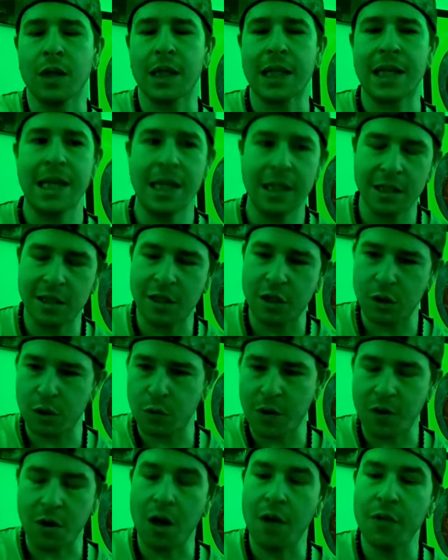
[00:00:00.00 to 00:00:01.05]
the key to dealing
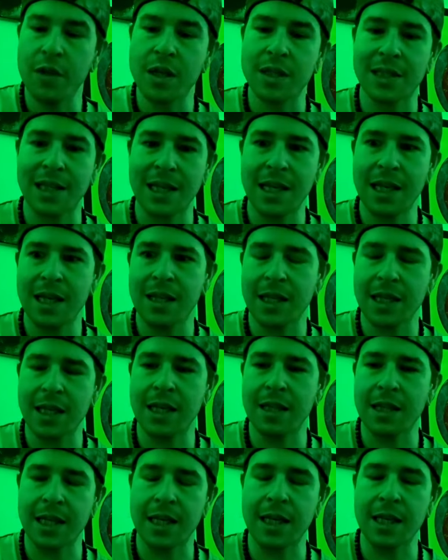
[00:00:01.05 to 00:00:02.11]
with all this, the
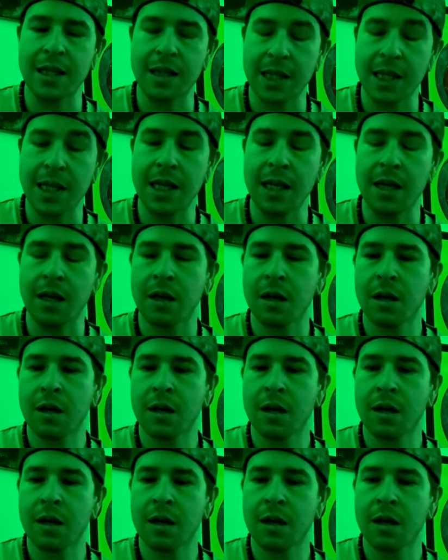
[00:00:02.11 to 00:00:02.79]
key.